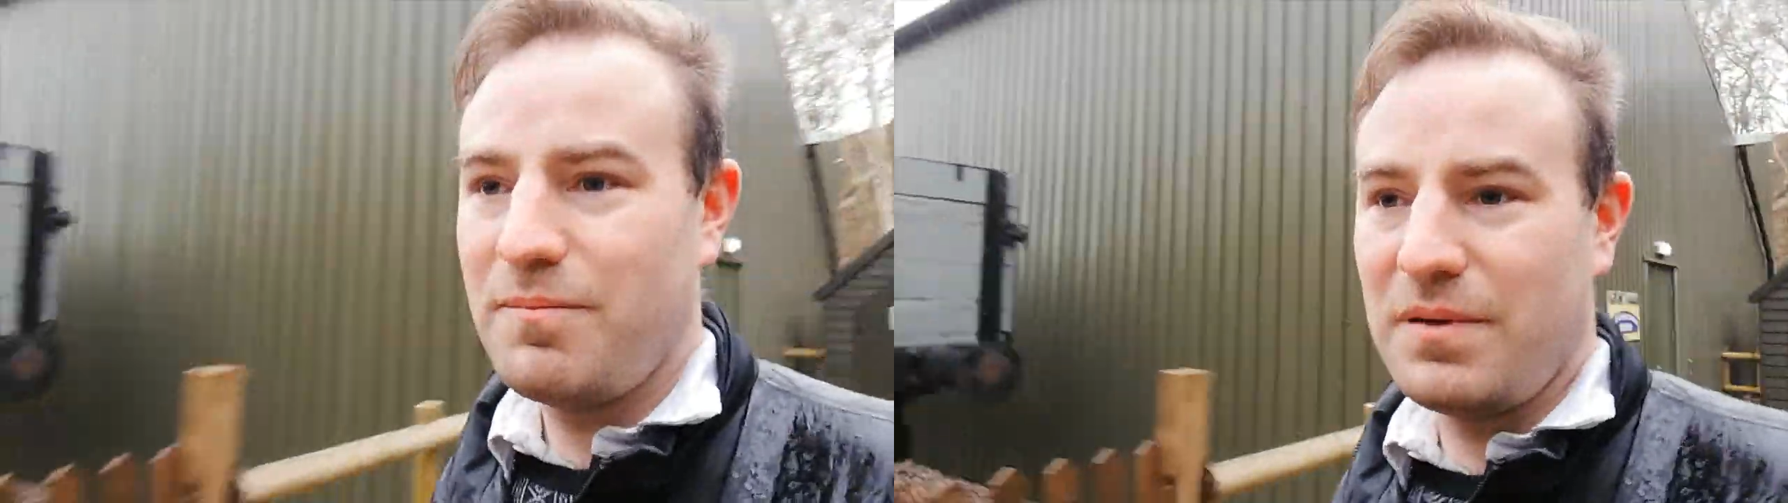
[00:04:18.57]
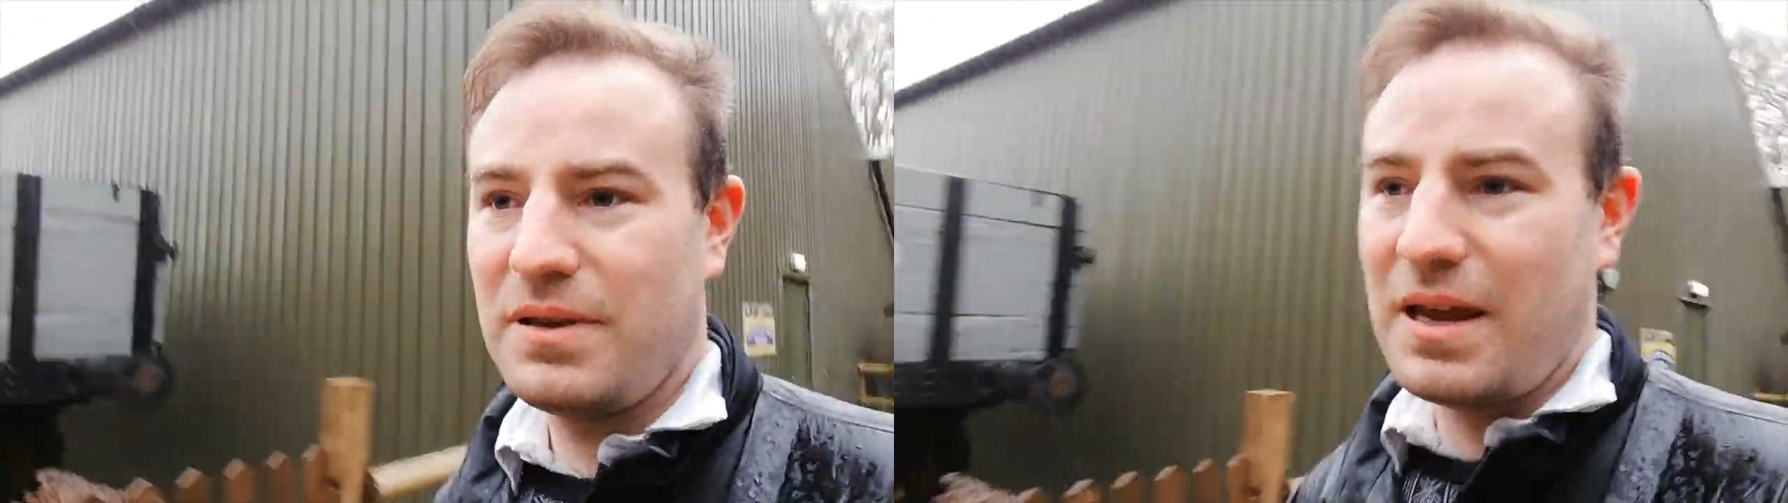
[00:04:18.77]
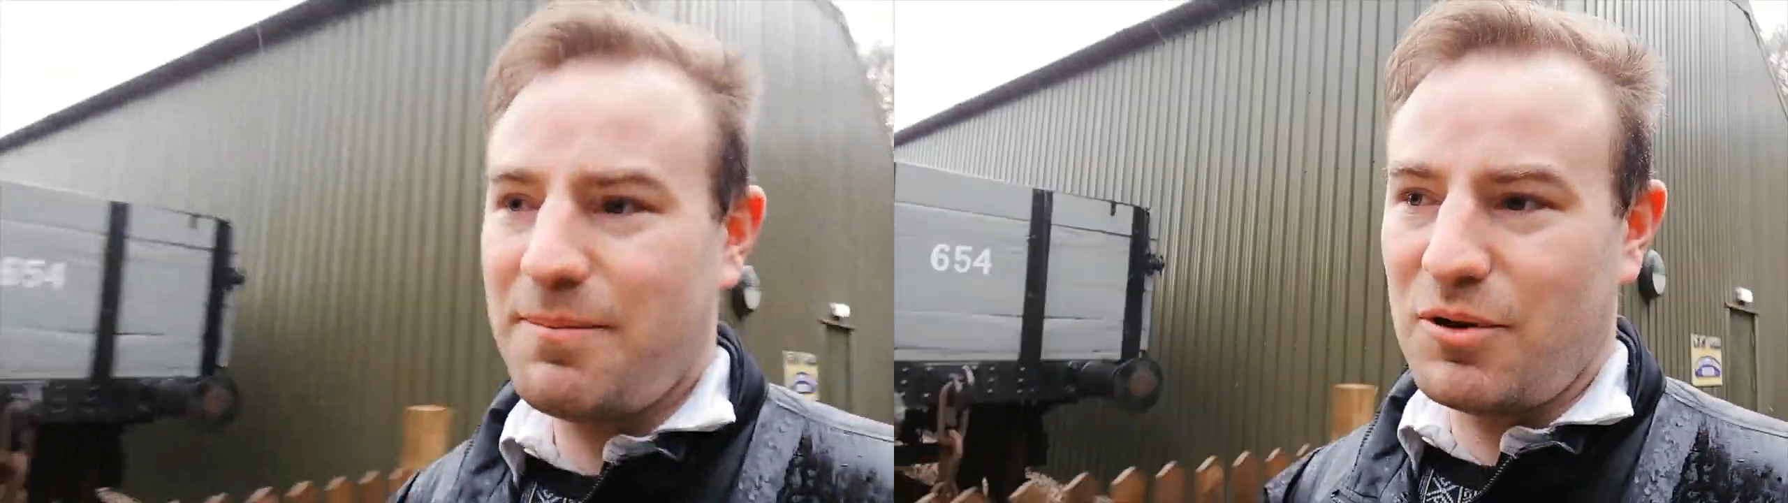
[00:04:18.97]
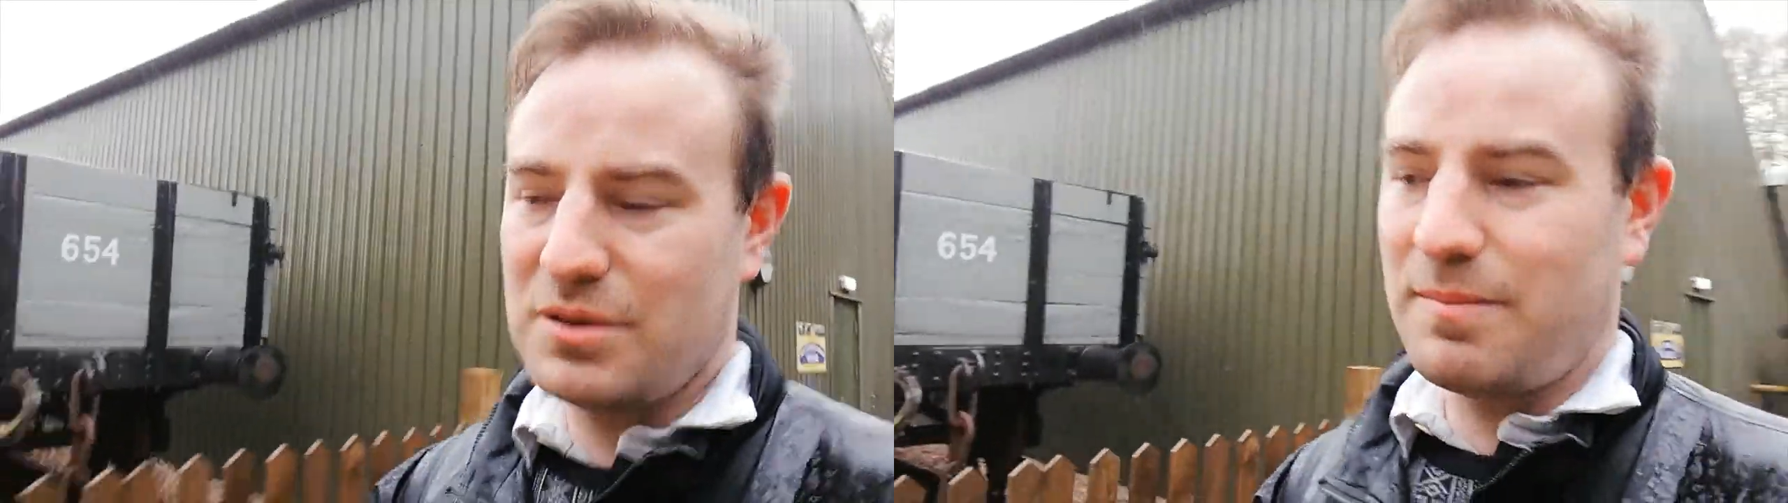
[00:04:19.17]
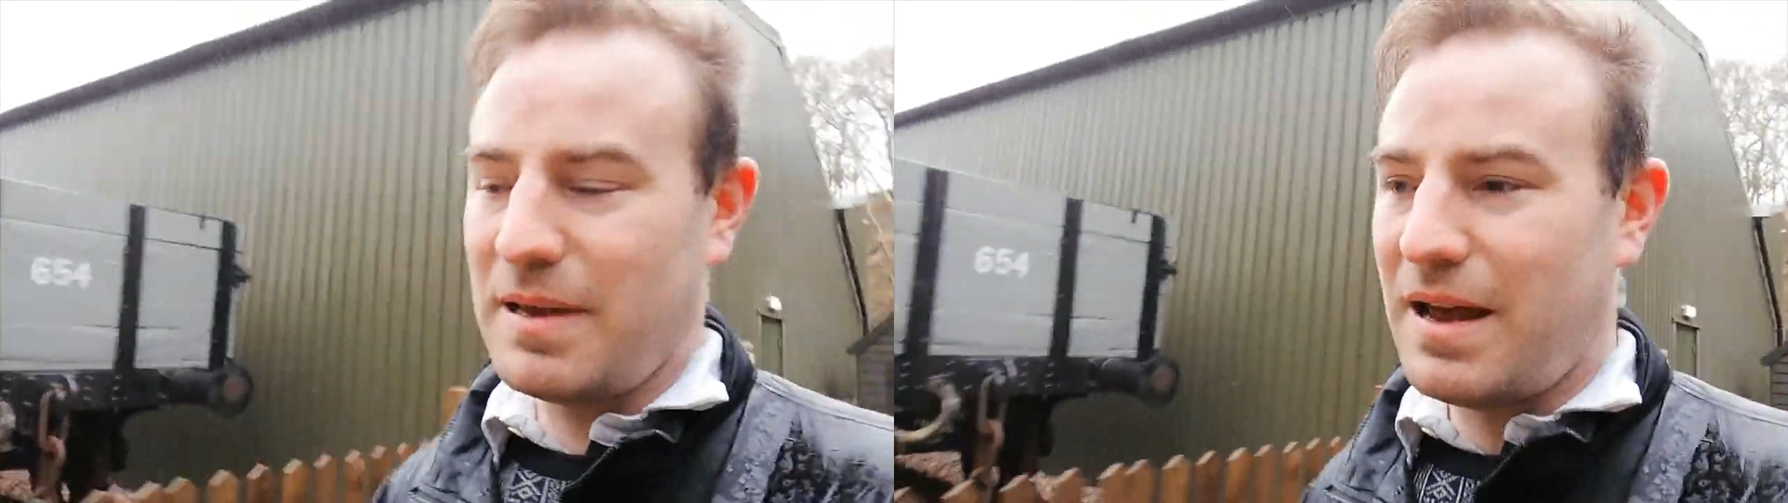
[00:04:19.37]
they
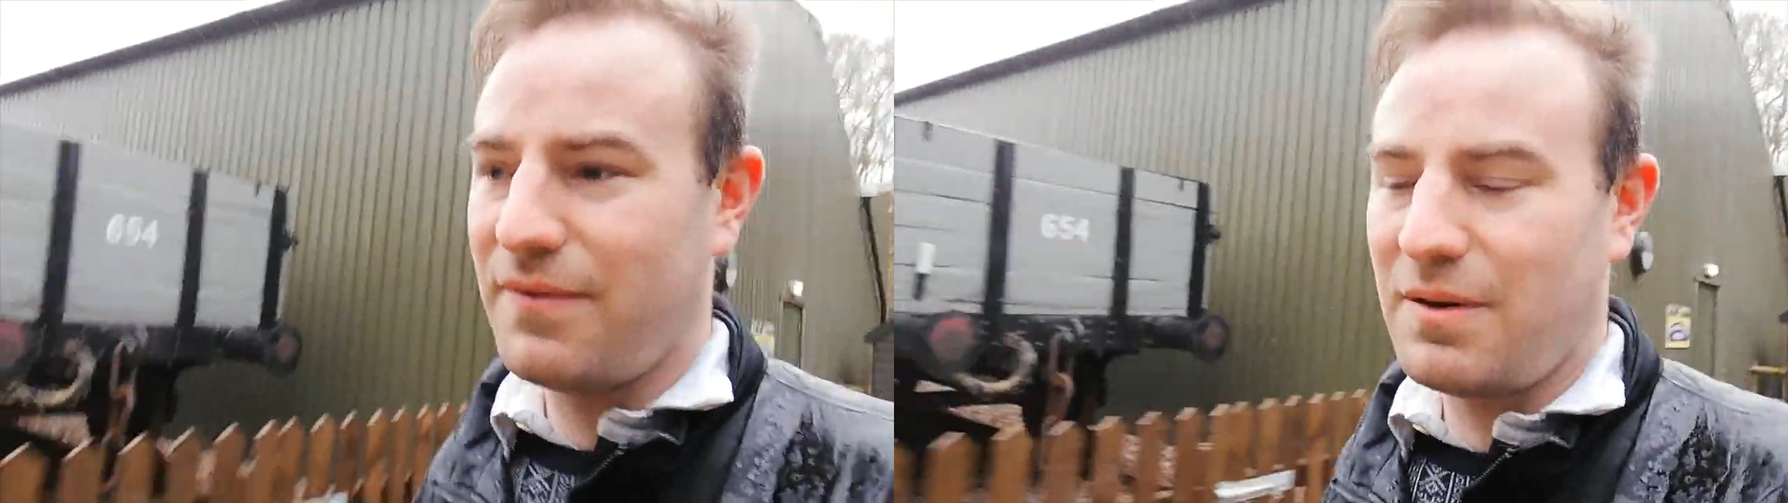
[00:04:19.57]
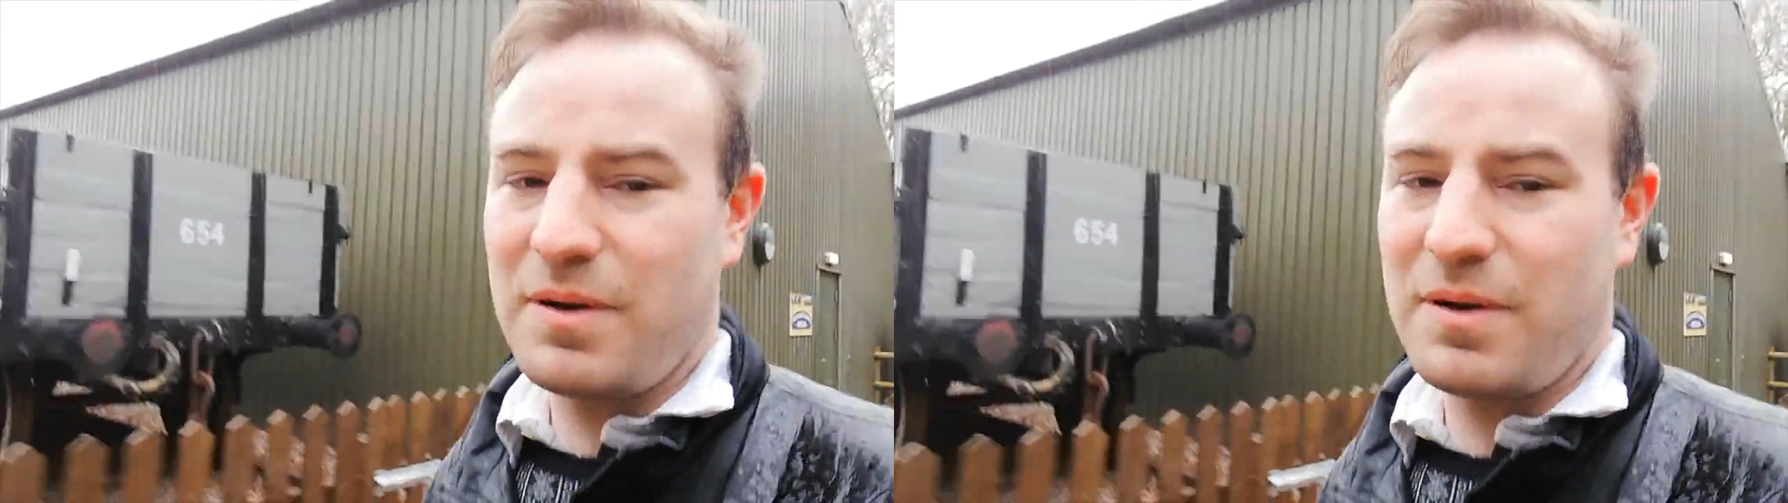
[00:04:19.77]
possibly have their